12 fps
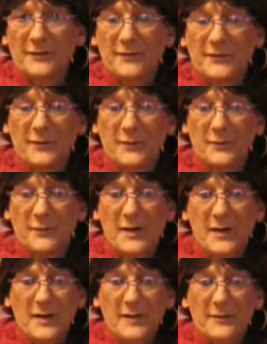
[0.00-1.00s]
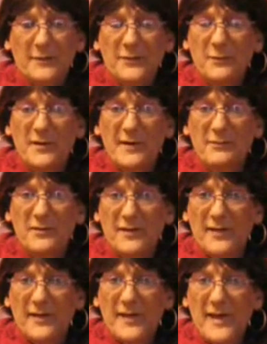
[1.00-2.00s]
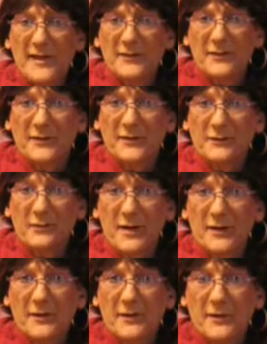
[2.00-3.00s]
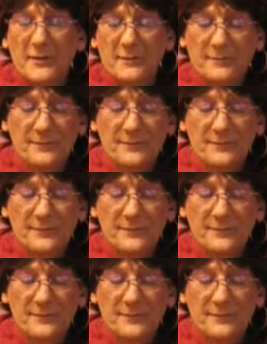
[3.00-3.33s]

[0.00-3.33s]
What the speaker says: so they're doing everything they can to discredit her.